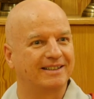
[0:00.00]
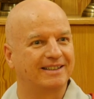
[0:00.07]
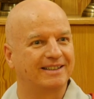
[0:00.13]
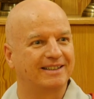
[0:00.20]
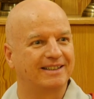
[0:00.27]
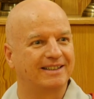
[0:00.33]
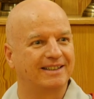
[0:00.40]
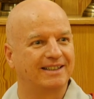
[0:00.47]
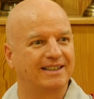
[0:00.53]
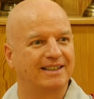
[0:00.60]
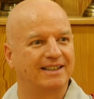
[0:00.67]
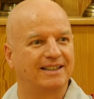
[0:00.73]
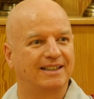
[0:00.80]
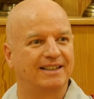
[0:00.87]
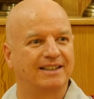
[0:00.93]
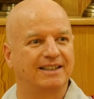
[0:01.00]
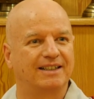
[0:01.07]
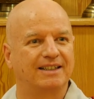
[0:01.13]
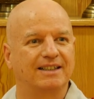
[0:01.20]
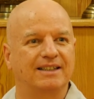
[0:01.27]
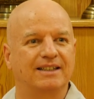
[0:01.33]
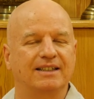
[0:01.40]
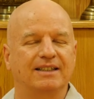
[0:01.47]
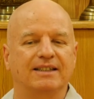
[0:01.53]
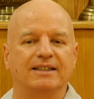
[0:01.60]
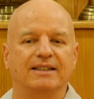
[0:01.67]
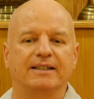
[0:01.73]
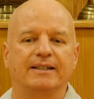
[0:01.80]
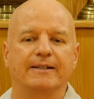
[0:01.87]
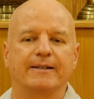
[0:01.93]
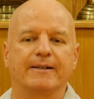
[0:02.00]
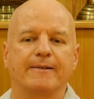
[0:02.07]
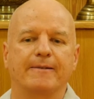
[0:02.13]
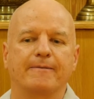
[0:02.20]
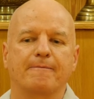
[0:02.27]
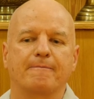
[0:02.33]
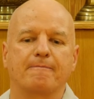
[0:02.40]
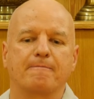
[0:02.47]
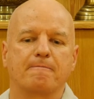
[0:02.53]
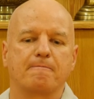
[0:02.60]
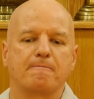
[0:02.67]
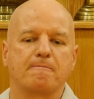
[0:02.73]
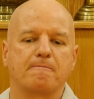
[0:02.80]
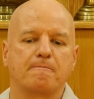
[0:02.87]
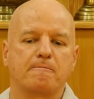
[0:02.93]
[no speech]